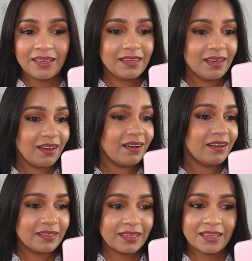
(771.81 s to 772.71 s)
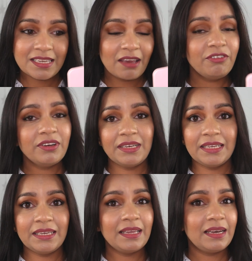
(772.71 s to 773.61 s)
Yeah,
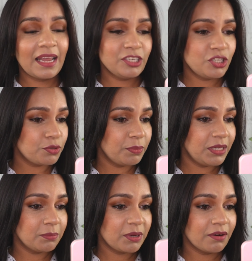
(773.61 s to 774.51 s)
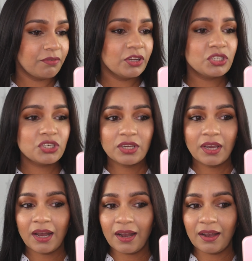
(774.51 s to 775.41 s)
definitely light to medium coverage.
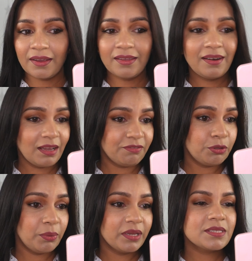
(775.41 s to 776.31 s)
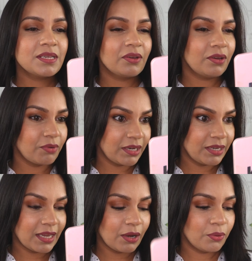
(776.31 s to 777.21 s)
I love the way it is looking right
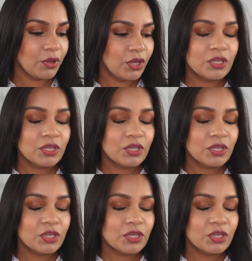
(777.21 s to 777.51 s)
now.